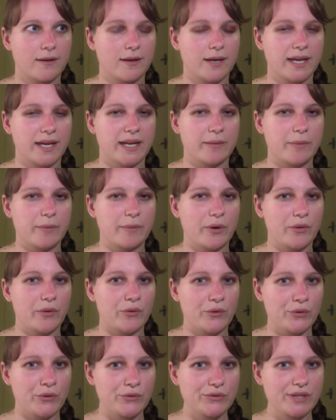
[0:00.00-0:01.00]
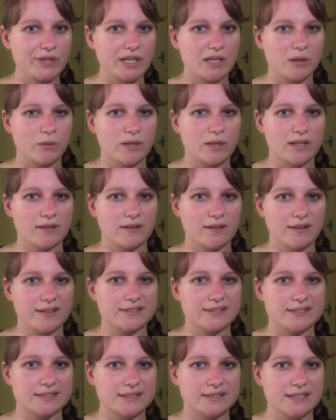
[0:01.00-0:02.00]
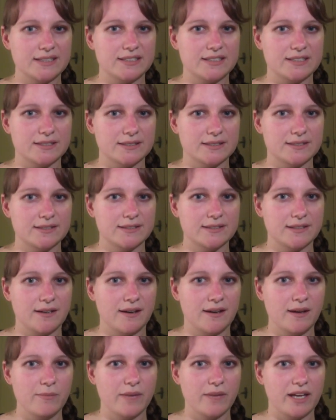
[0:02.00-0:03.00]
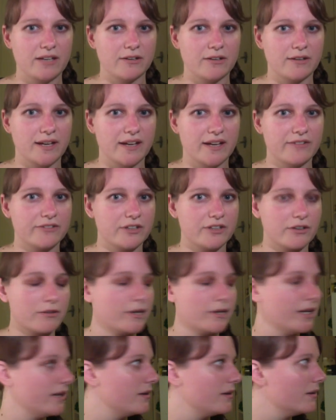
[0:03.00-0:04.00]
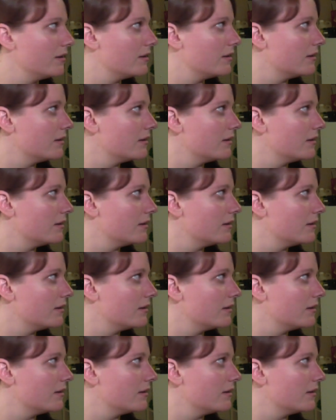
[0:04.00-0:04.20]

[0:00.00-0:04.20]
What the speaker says: and I'm only going 9 stitches, I may not have to grid.